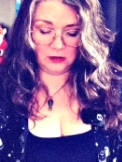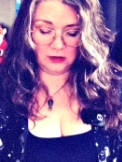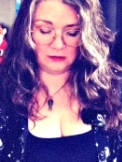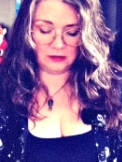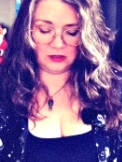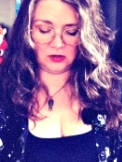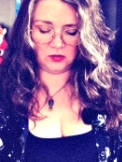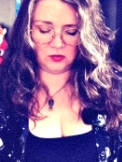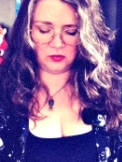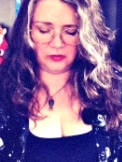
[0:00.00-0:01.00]
And then he
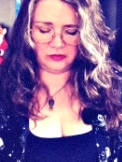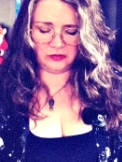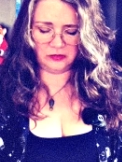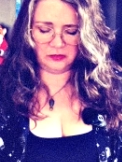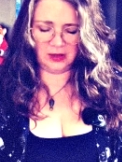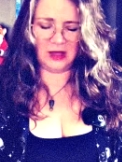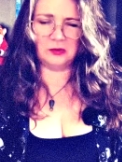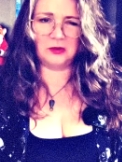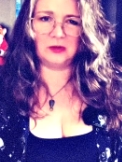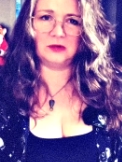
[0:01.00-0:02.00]
quoted the
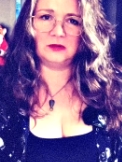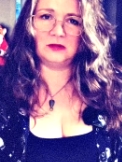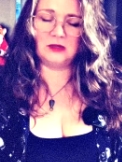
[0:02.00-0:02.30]
Bible,